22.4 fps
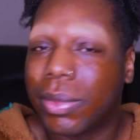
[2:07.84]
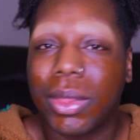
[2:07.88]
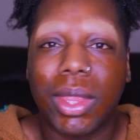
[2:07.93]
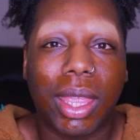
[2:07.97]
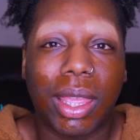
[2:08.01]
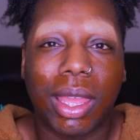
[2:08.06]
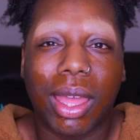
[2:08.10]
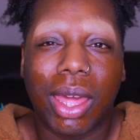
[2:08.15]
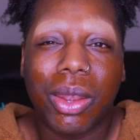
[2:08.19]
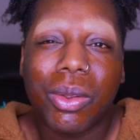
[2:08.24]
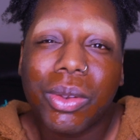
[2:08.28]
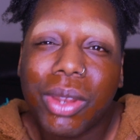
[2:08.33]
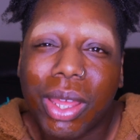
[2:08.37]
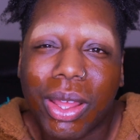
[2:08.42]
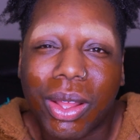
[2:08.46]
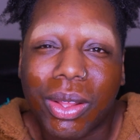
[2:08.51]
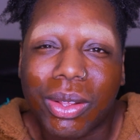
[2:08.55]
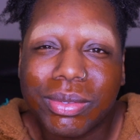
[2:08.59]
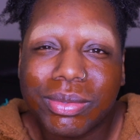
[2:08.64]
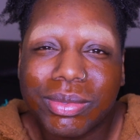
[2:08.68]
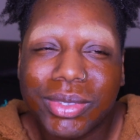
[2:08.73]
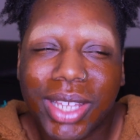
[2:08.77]
like, I don't
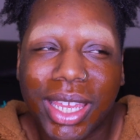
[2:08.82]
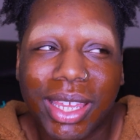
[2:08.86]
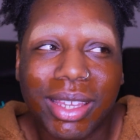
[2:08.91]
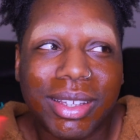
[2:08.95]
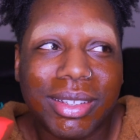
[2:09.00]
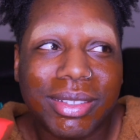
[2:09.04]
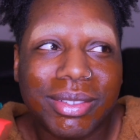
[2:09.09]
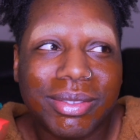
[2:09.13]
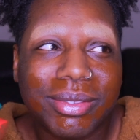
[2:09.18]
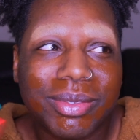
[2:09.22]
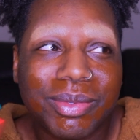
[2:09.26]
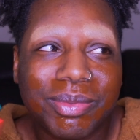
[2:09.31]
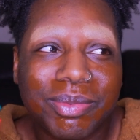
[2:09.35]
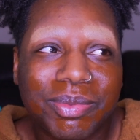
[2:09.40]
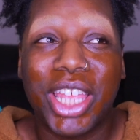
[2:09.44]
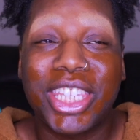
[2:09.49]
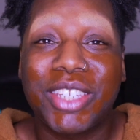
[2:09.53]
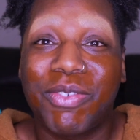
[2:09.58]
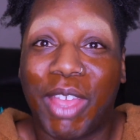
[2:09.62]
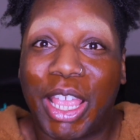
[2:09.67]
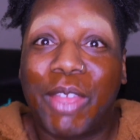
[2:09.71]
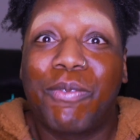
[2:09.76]
know, like,
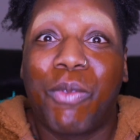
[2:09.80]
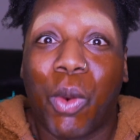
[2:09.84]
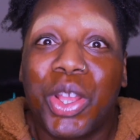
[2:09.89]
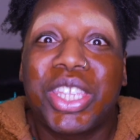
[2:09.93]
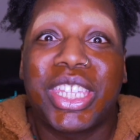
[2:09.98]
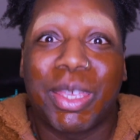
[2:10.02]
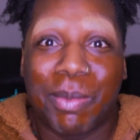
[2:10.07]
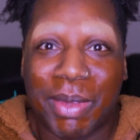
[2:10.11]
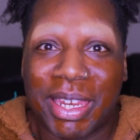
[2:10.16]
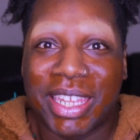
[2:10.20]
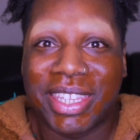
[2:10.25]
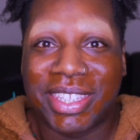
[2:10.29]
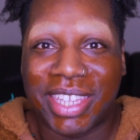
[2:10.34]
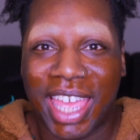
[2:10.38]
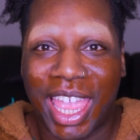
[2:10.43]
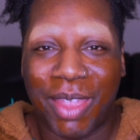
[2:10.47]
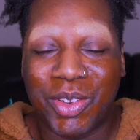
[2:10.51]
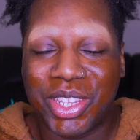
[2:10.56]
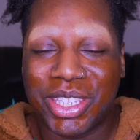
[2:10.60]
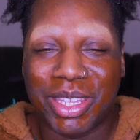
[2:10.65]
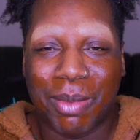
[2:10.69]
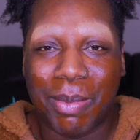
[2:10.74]
it's like forcing me to
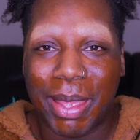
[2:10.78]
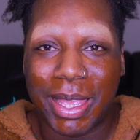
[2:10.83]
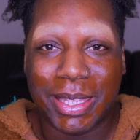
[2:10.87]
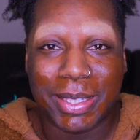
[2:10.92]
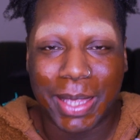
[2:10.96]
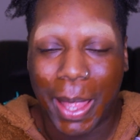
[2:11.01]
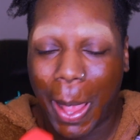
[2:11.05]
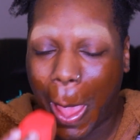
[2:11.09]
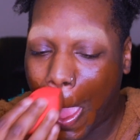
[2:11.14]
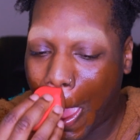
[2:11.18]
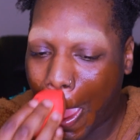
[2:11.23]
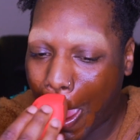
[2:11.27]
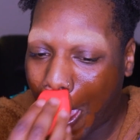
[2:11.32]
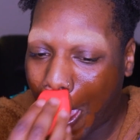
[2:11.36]
save, which is amazing.